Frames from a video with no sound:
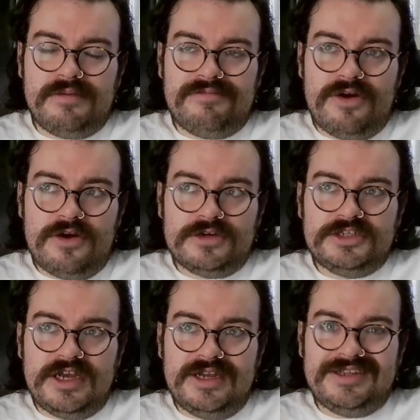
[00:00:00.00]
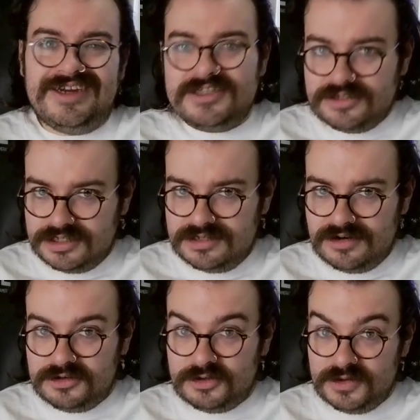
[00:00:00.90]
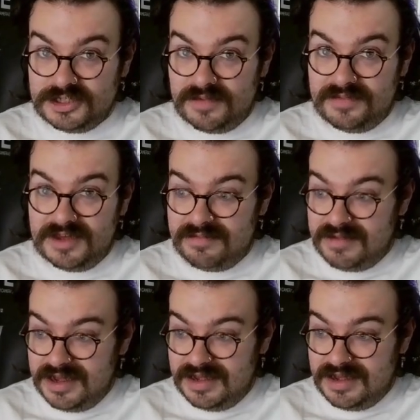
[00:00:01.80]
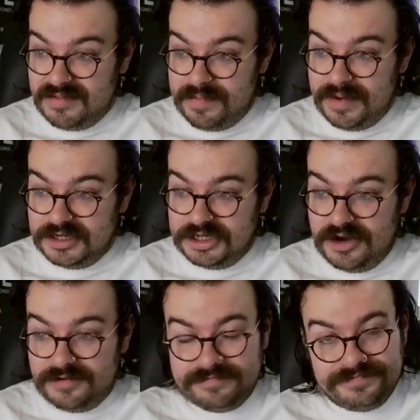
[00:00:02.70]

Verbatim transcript: Mox and Danielson are doing something in my in my pitch here,